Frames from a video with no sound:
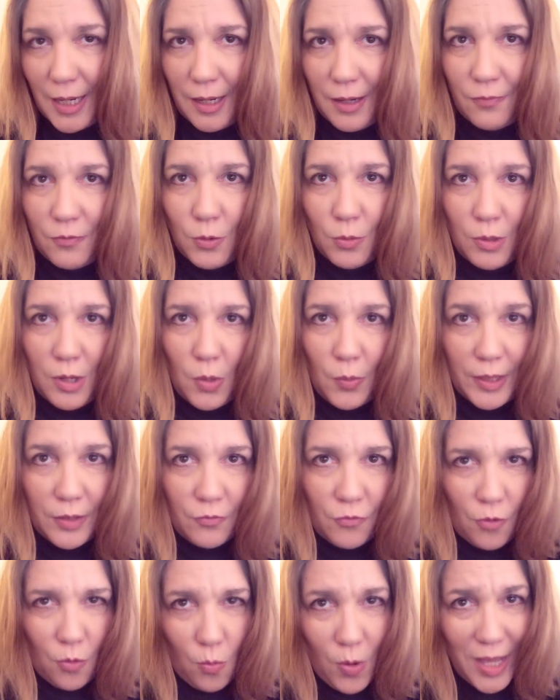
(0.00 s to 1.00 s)
If you were going in
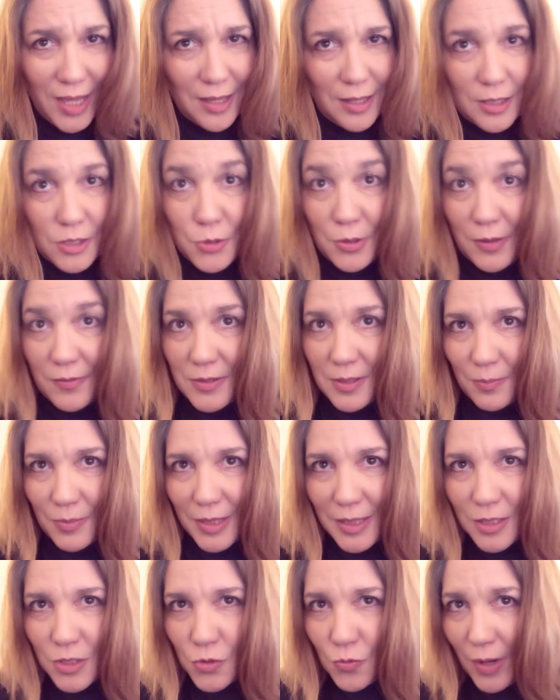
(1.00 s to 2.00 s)
for Wicked, do you have something
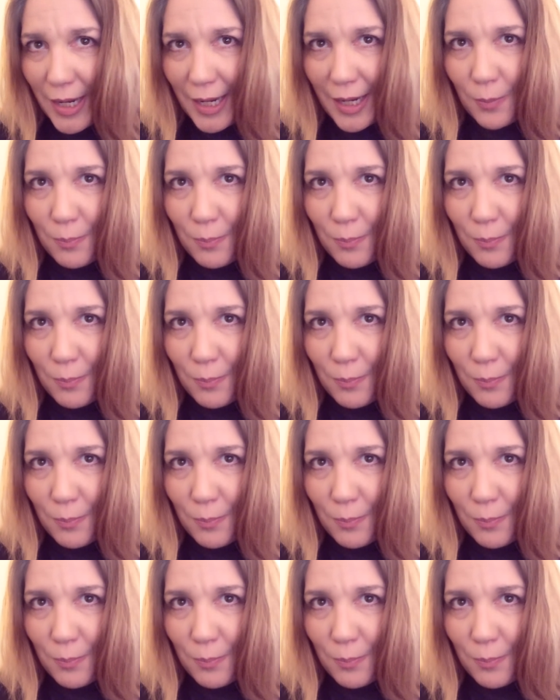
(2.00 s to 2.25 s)
that's right?